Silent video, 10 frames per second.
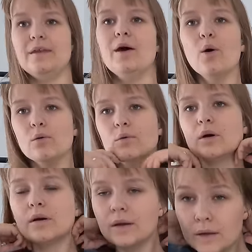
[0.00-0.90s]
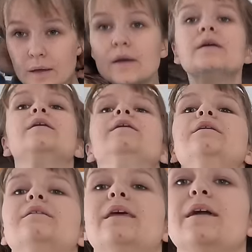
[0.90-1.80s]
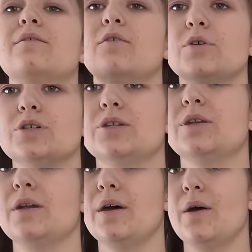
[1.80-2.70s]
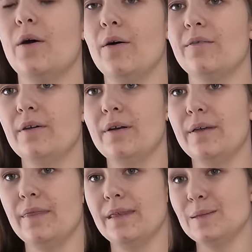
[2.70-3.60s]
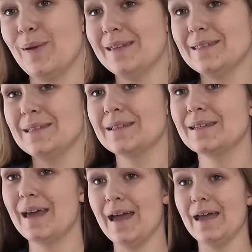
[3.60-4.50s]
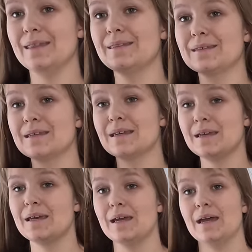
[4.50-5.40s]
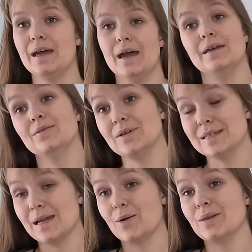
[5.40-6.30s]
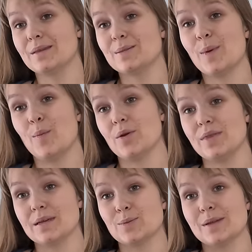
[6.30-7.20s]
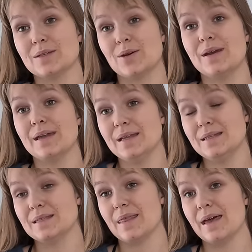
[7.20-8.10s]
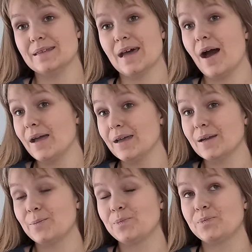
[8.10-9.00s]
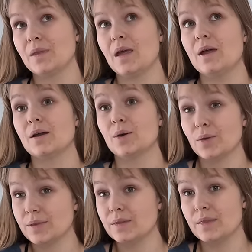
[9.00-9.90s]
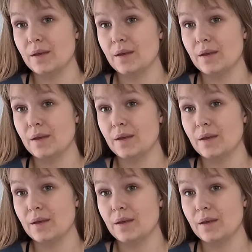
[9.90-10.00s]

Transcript: O-neck version of this pattern, and the reason I call this my birthday sweater is that I got the